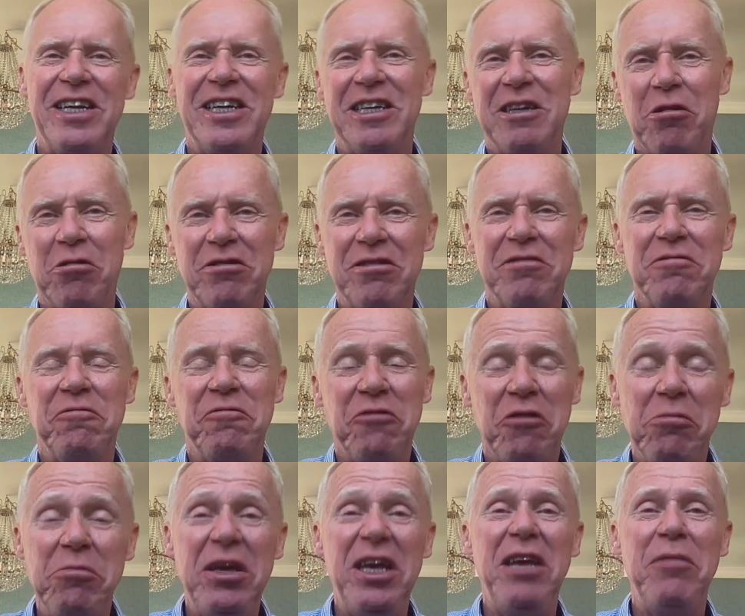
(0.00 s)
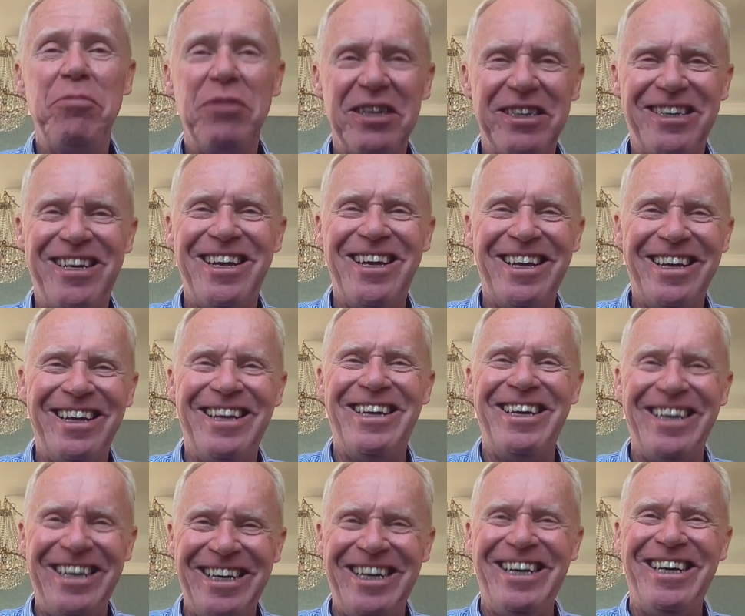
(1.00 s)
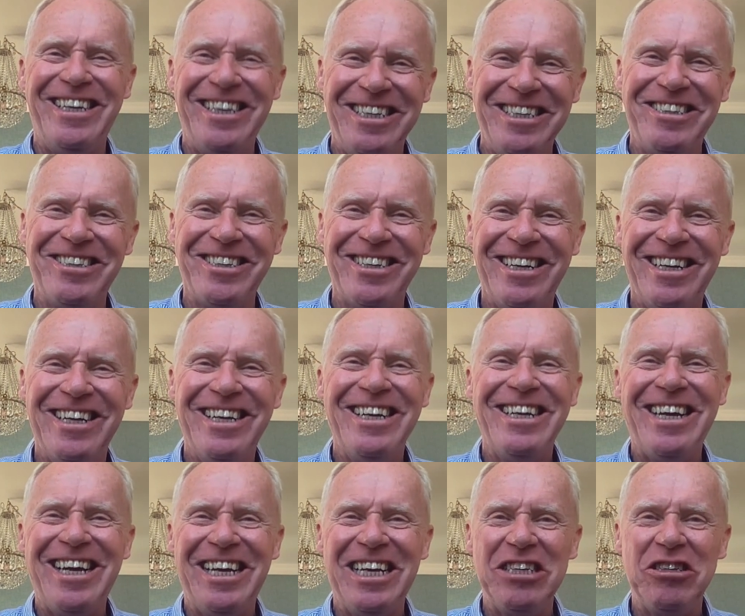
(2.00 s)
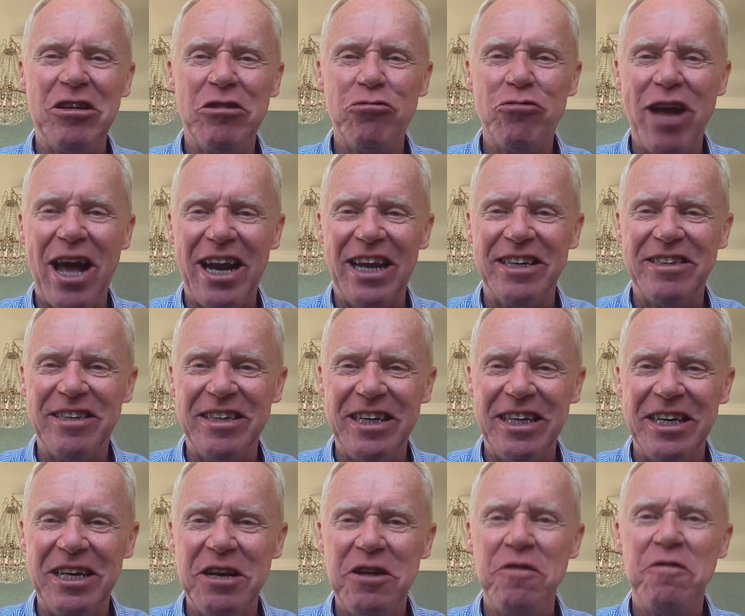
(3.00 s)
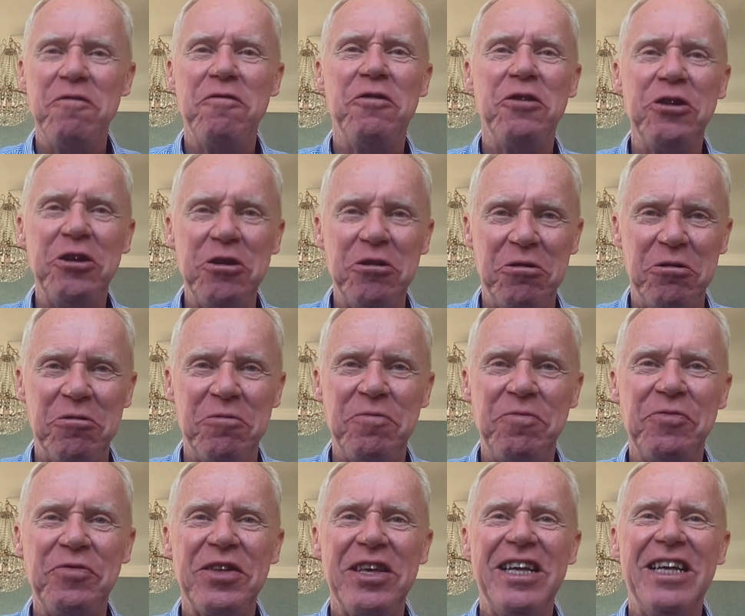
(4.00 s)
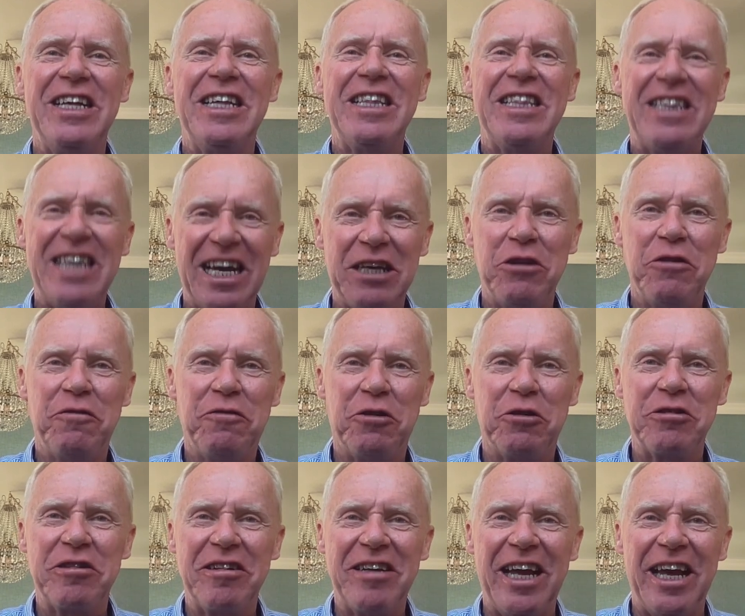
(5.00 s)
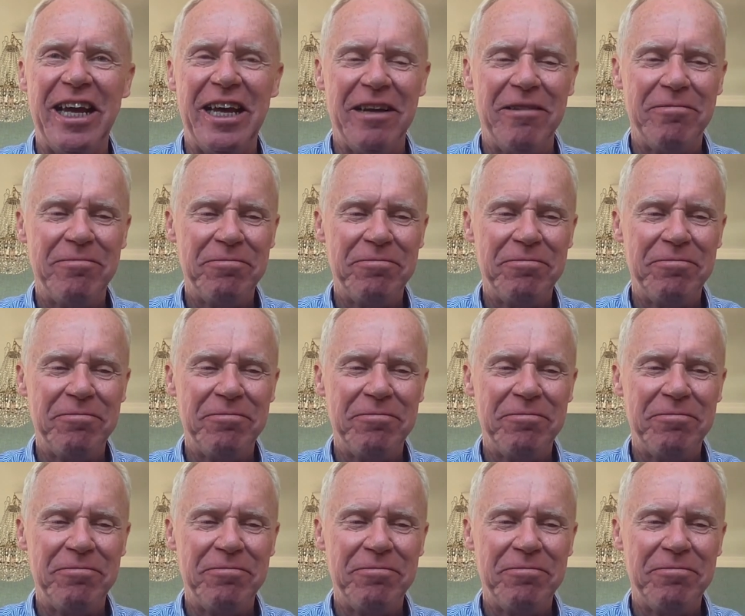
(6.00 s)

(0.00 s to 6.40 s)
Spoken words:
Not for me, but it is in reality for you. Thank you for today.